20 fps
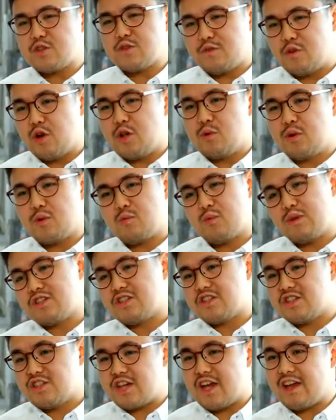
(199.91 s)
of all, what we
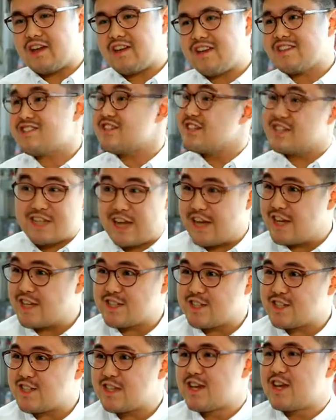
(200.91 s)
should check is the
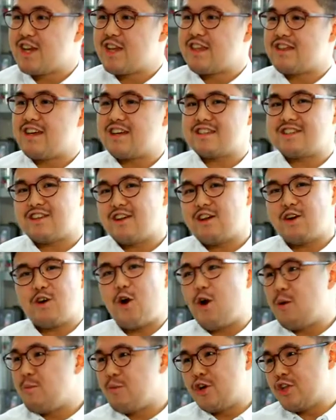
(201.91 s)
size. That's a
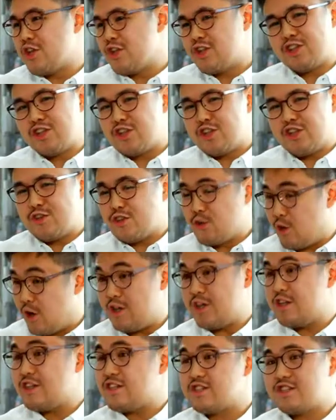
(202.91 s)
common
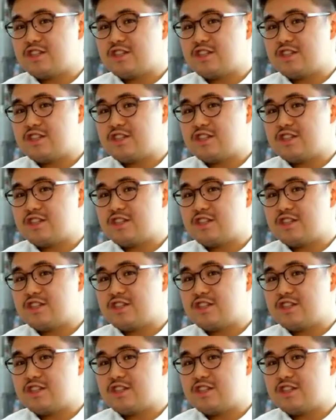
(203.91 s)
knowledge.